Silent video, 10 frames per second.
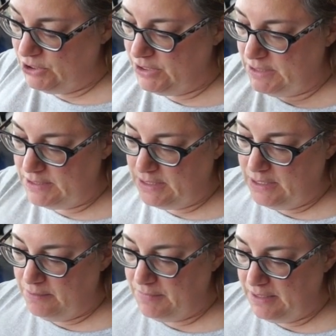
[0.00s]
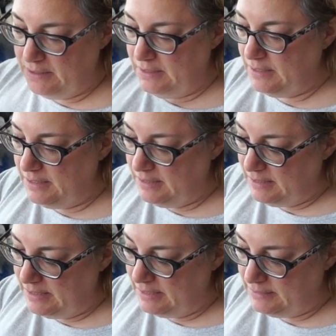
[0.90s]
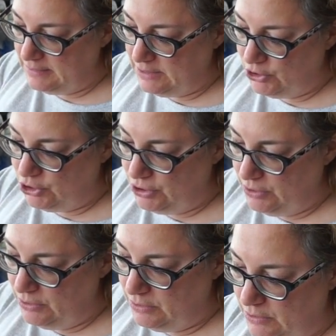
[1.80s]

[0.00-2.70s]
you can see, I'm mainly an in-hand stitcher,